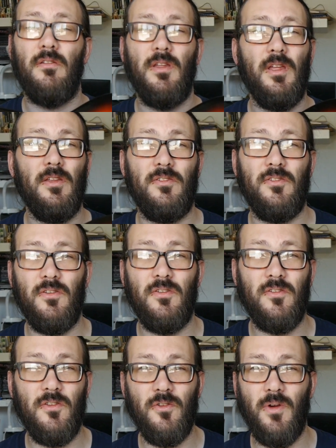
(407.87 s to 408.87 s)
it's
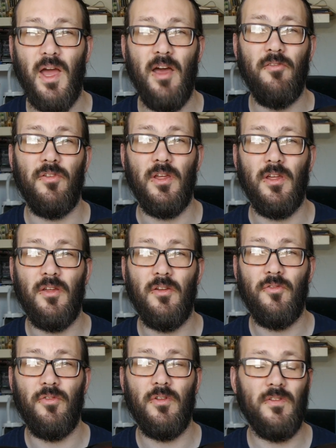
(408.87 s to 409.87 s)
just too heavy
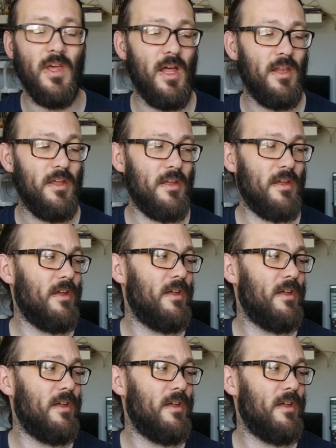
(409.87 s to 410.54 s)
for a telly.